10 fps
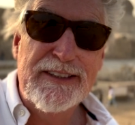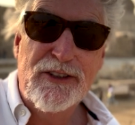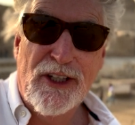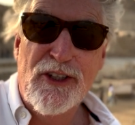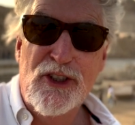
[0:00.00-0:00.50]
it's
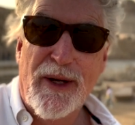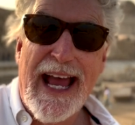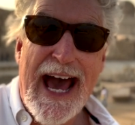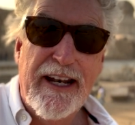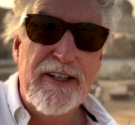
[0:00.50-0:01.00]
going to show you
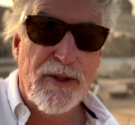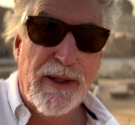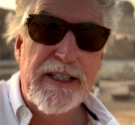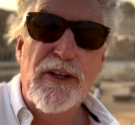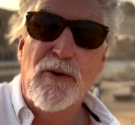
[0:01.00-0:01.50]
how to do
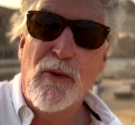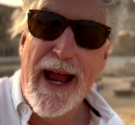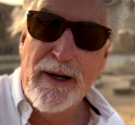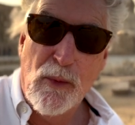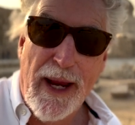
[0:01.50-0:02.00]
it the
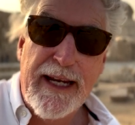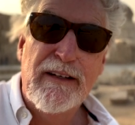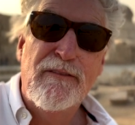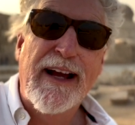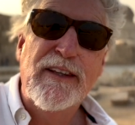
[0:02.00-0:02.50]
right way to
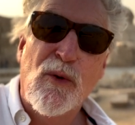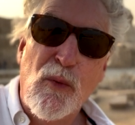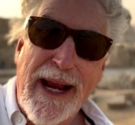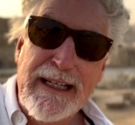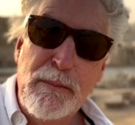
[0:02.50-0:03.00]
find the
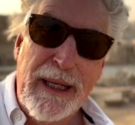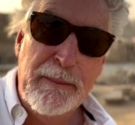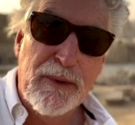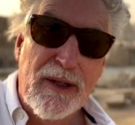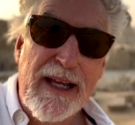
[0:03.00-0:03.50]
right
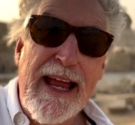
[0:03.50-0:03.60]
people.